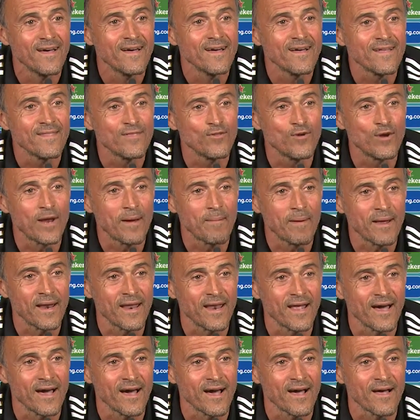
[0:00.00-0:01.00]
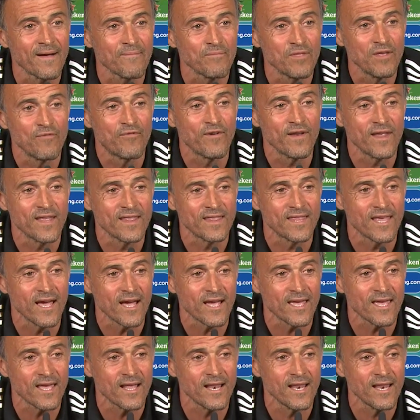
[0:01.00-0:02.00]
footballing history, of
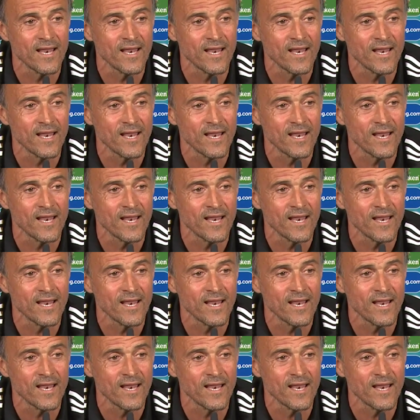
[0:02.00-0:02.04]
course.